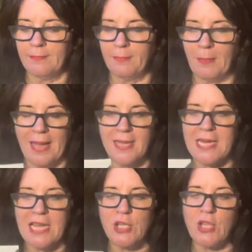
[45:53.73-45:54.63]
But
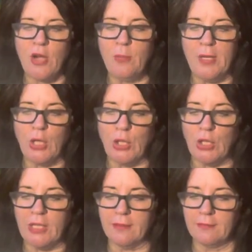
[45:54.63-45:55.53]
I just thought it would be a
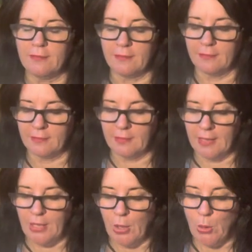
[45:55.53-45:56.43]
good
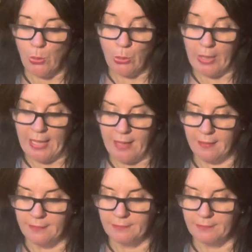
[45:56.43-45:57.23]
read.